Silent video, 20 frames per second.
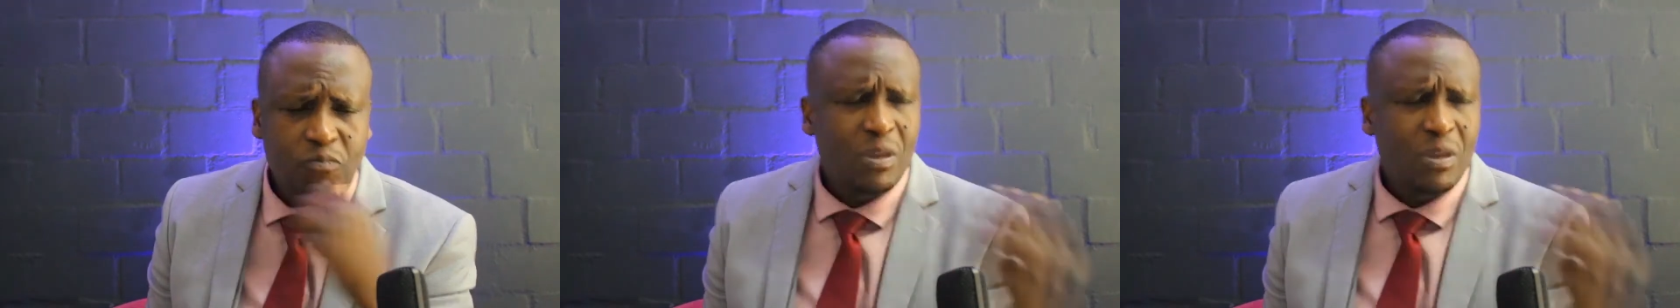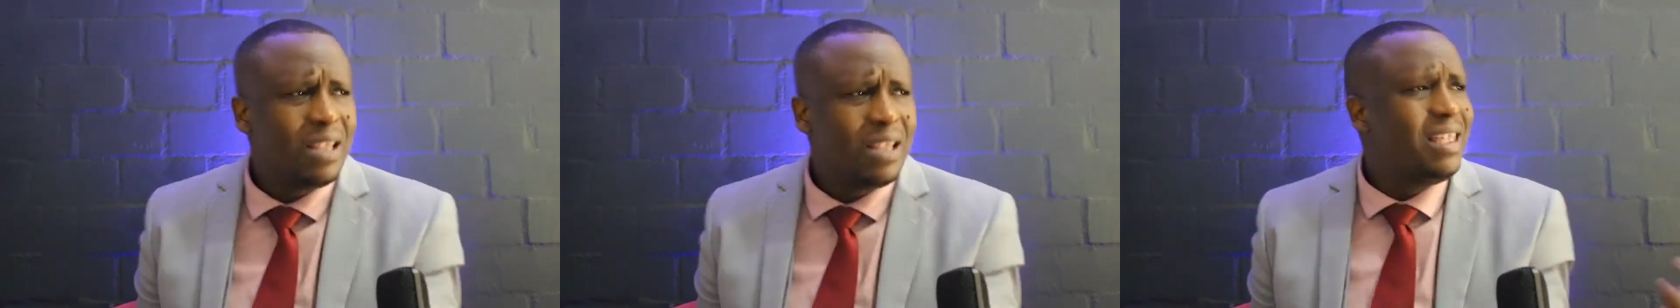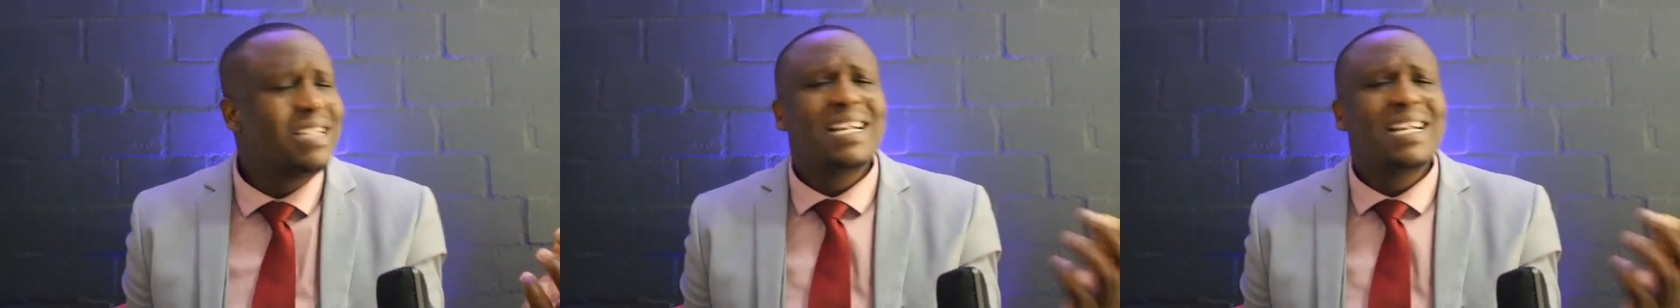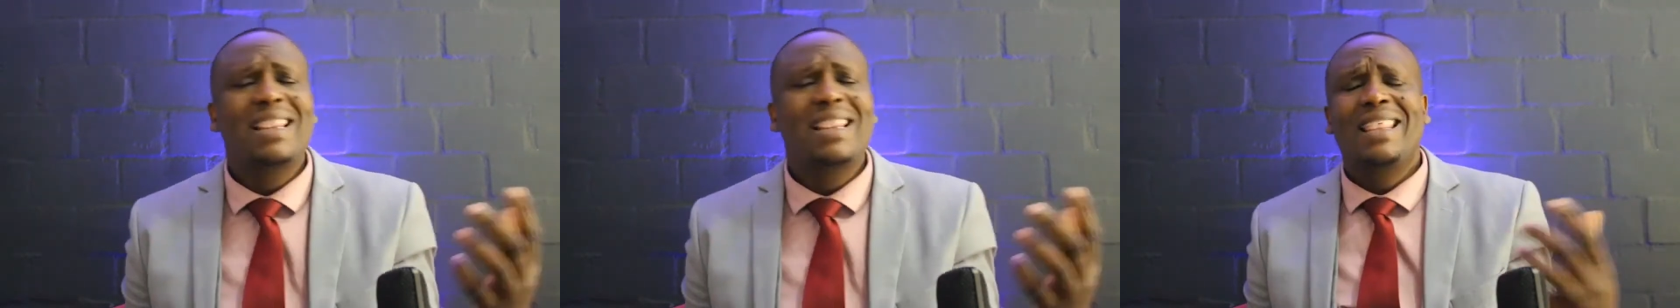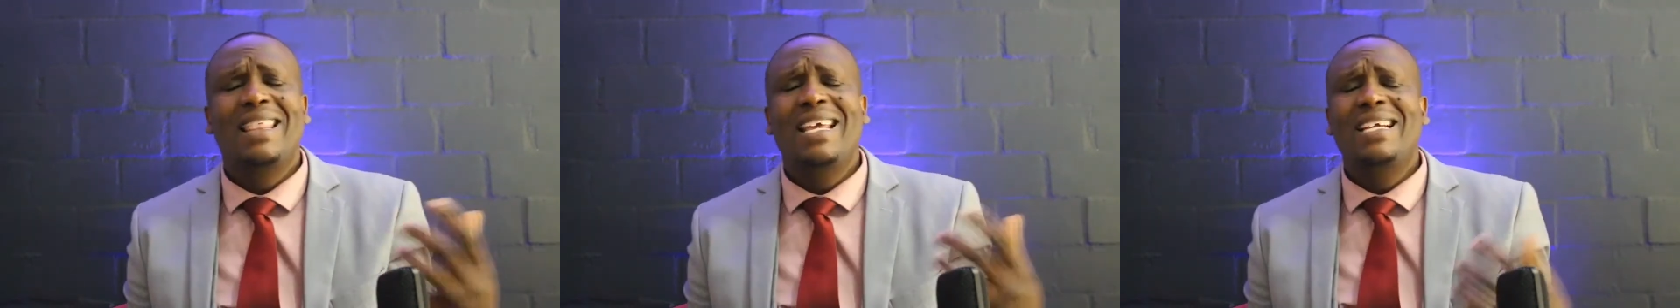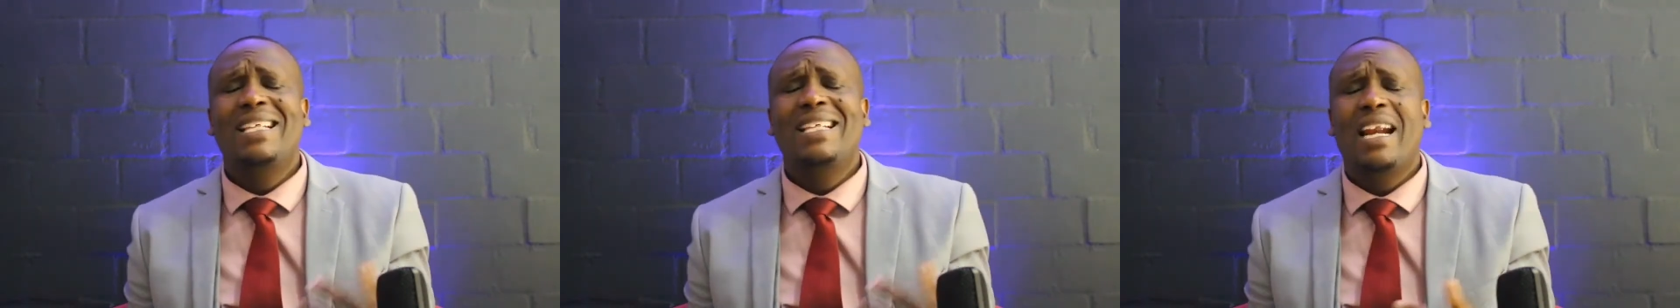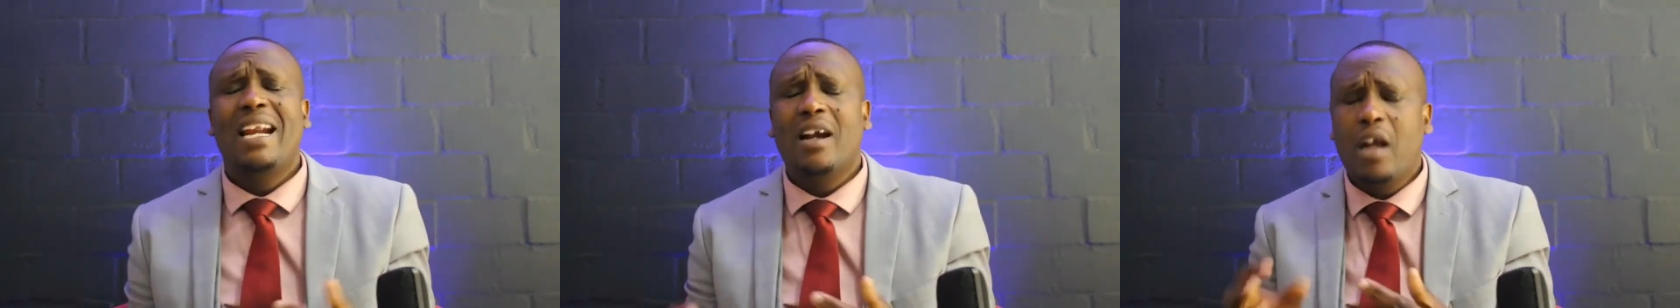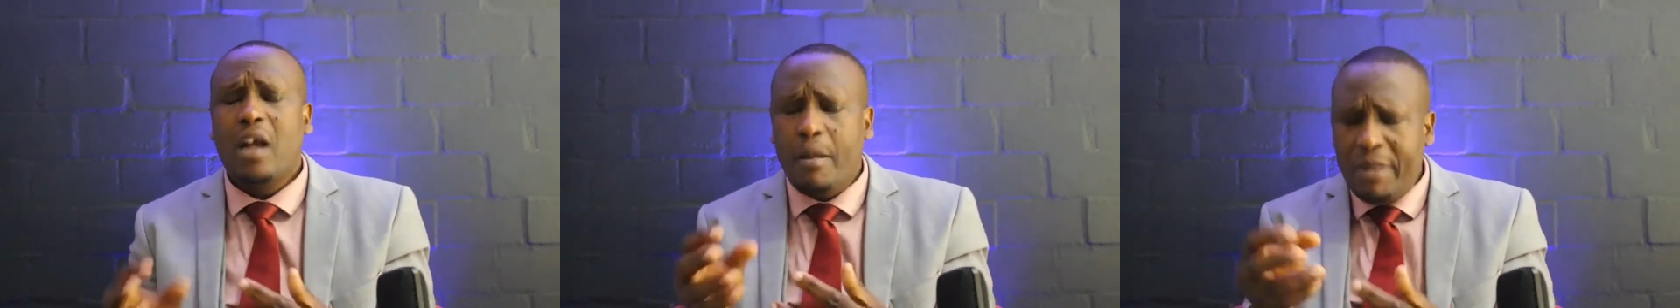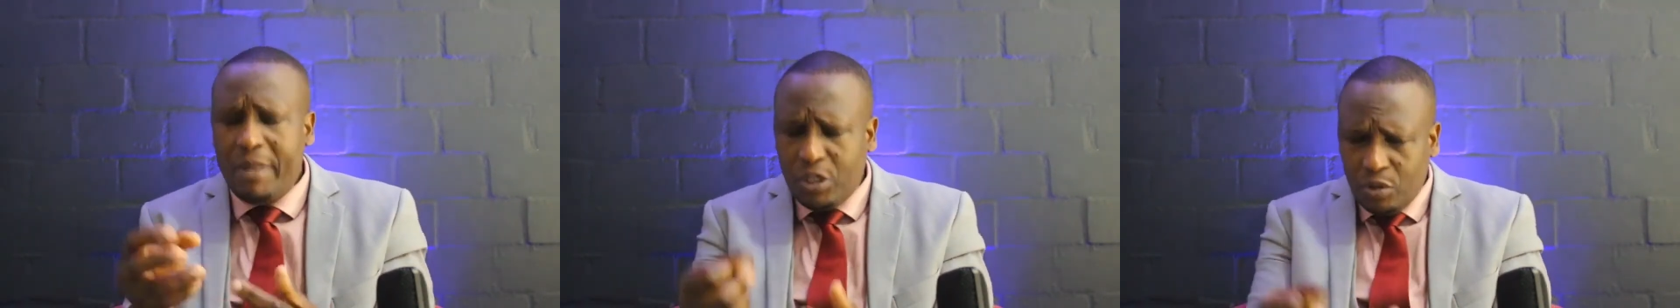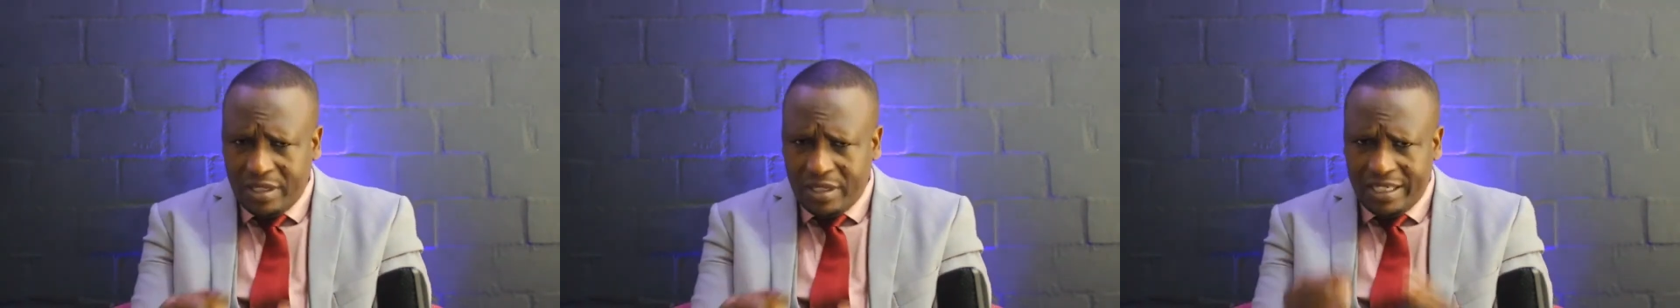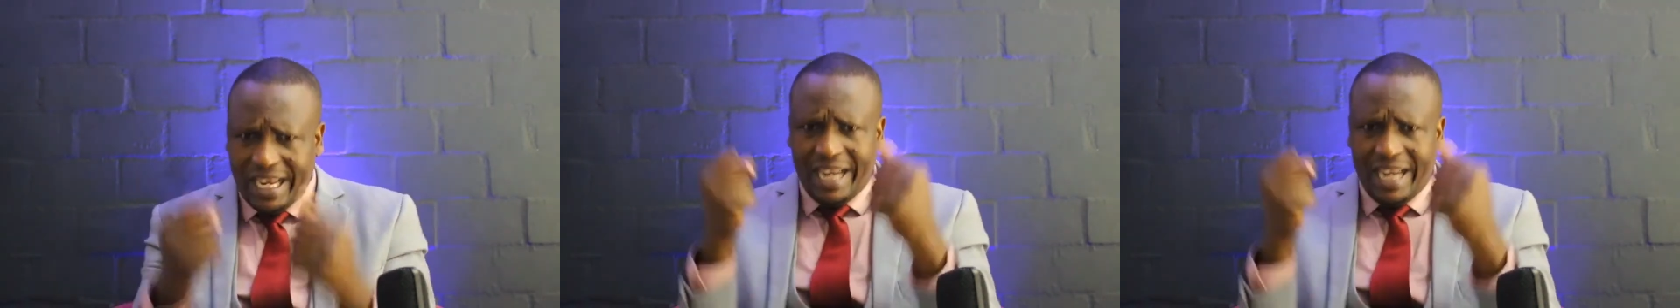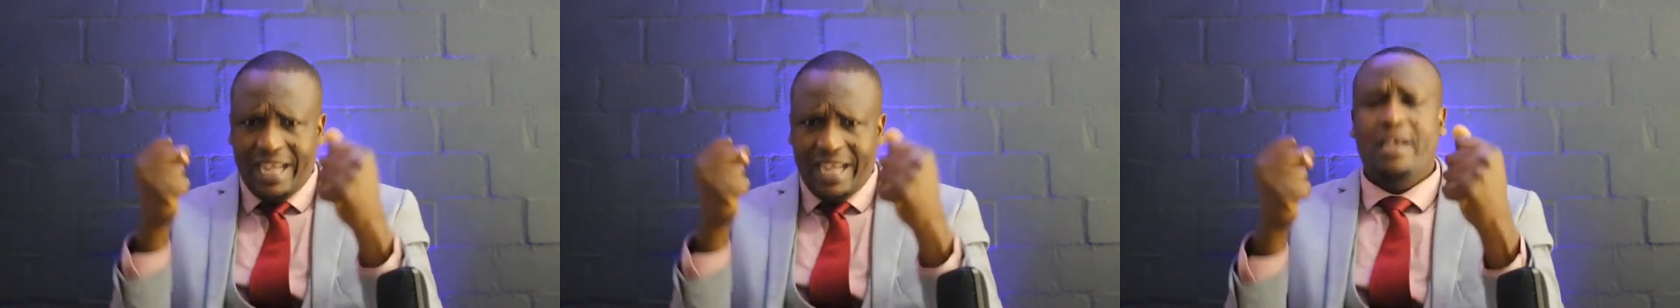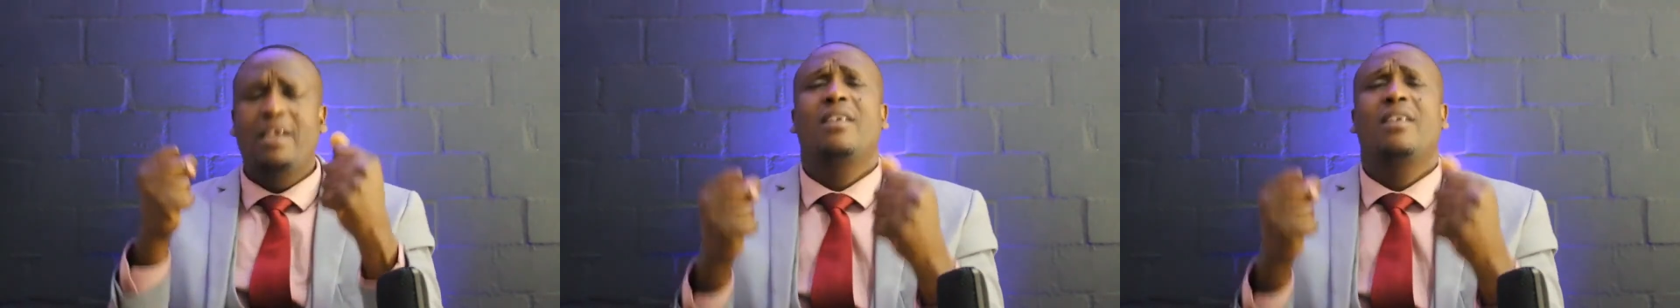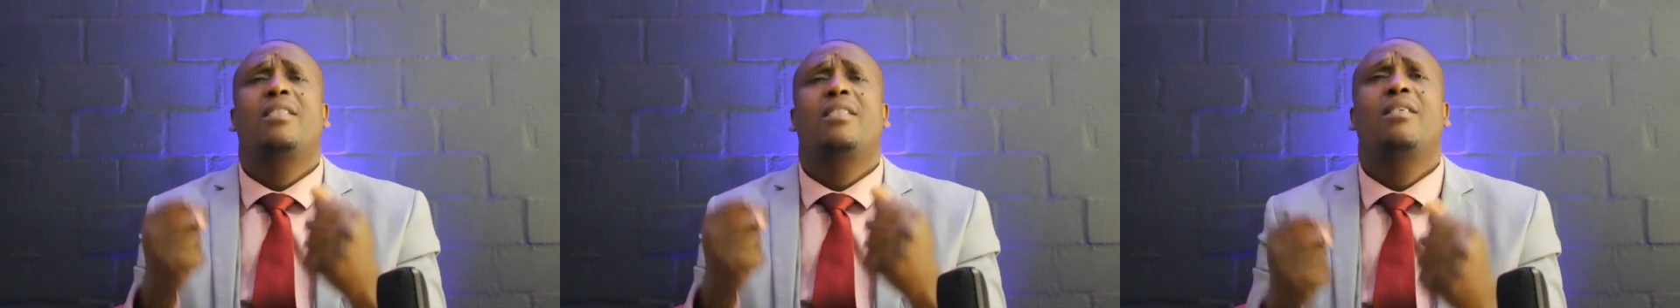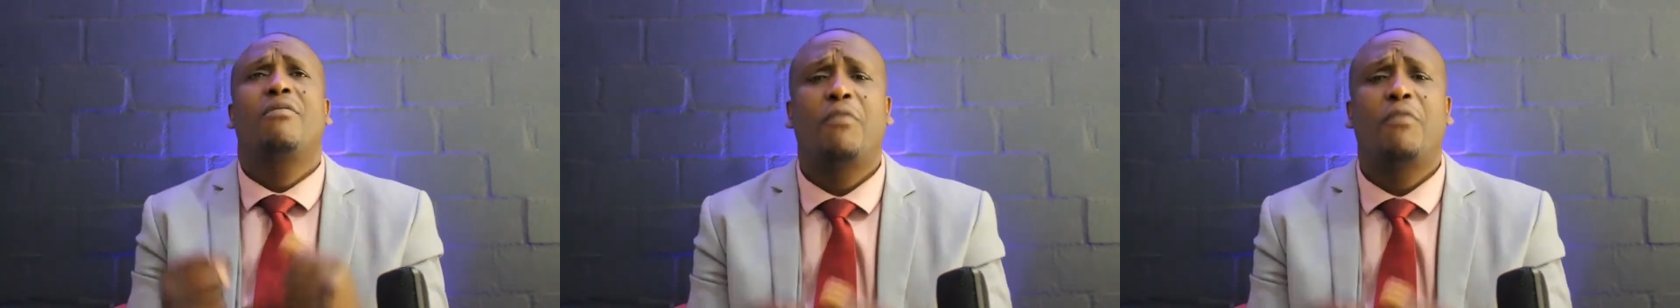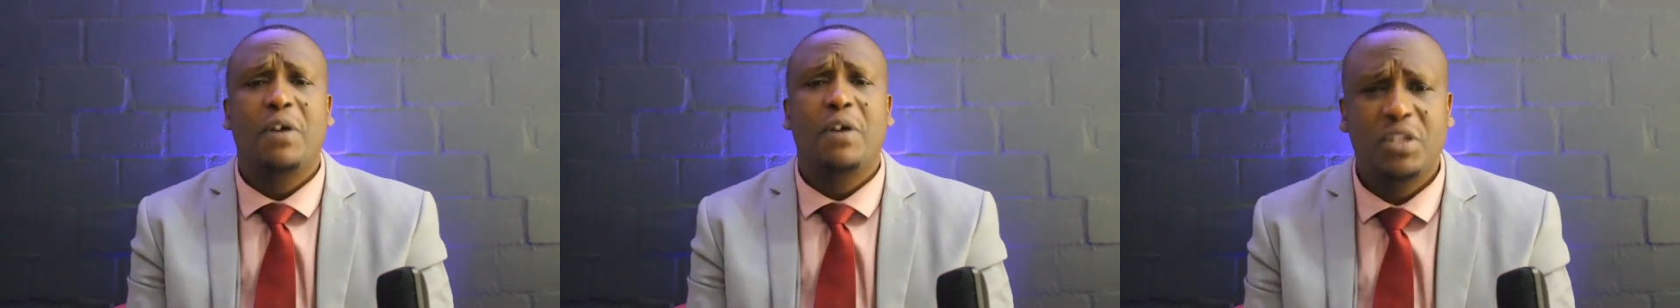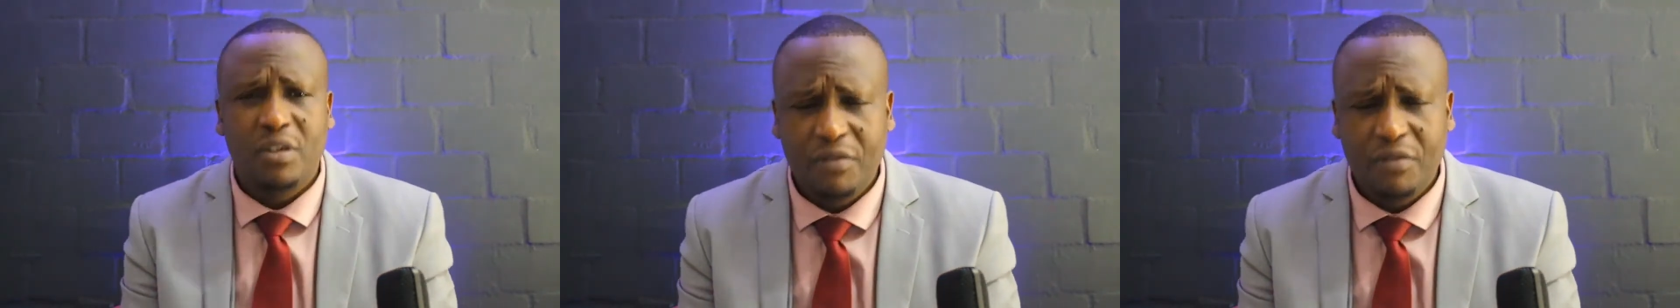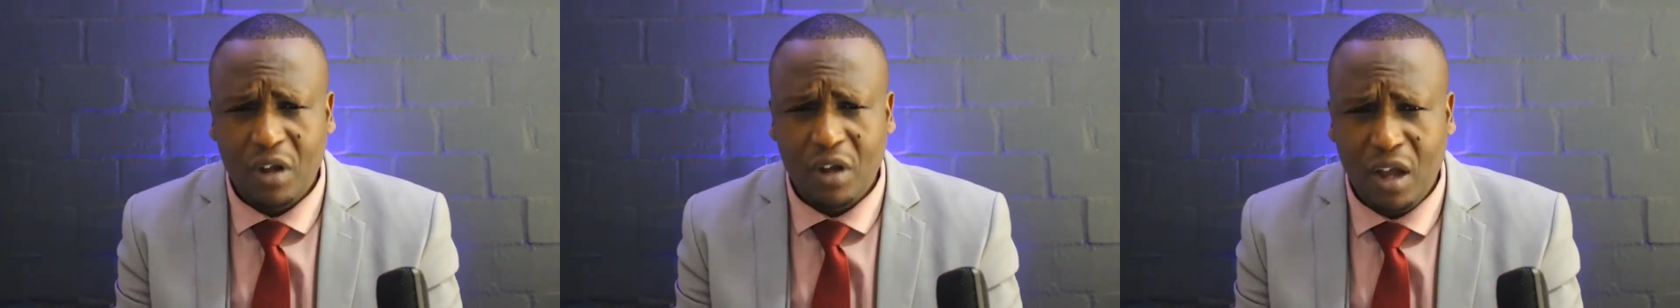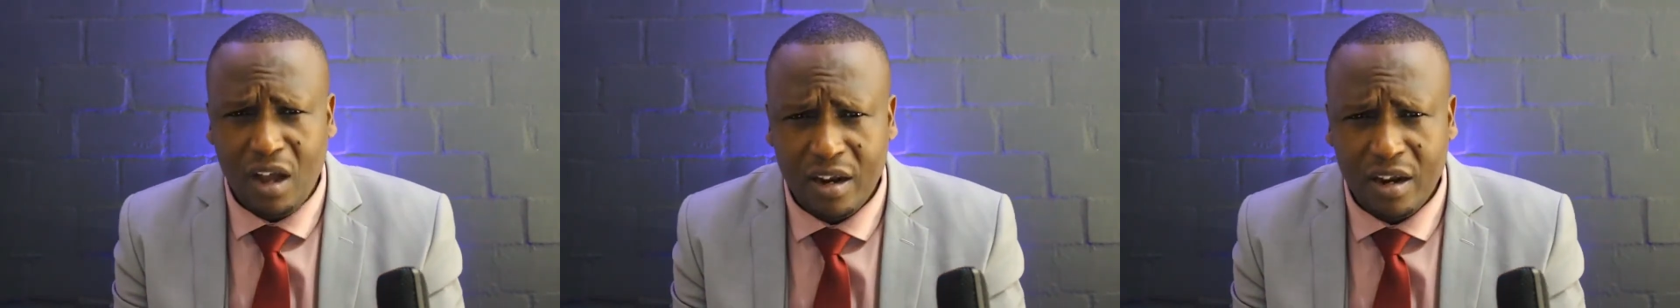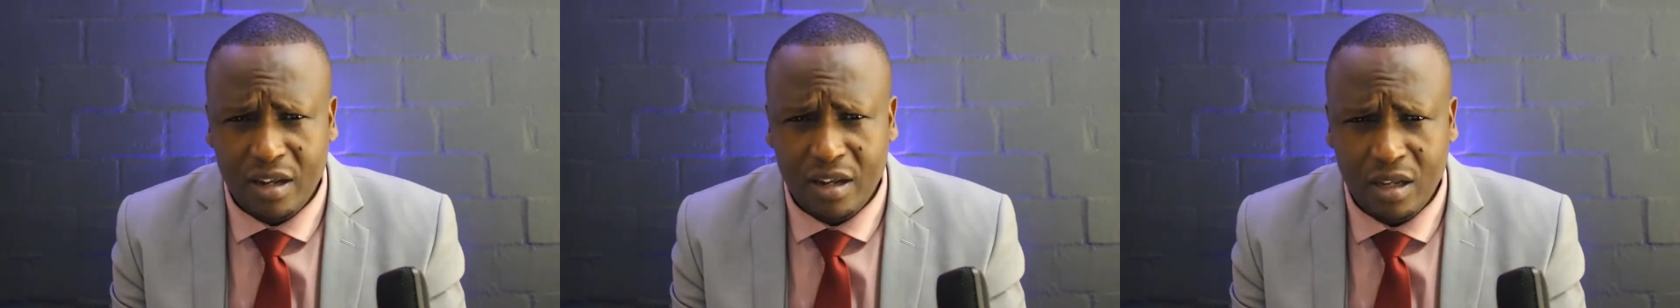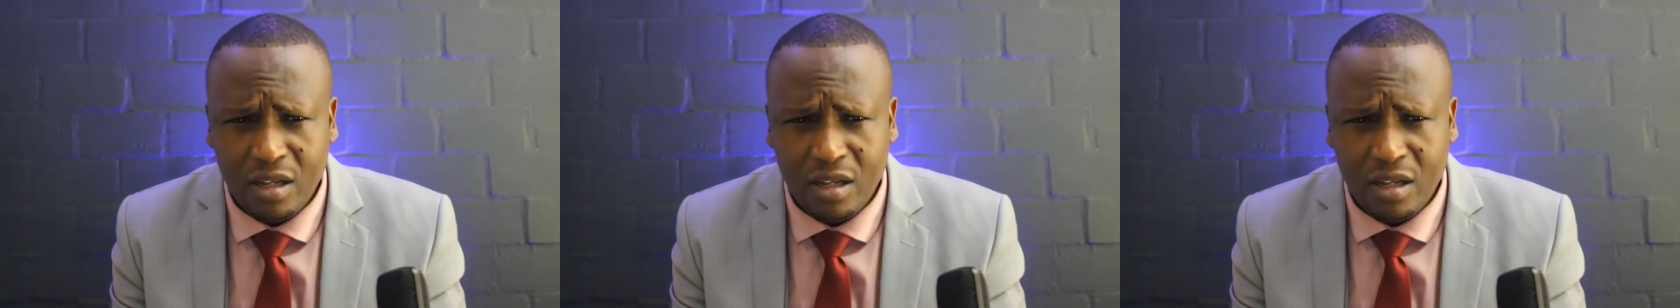These are things that are coming to take the voice of God.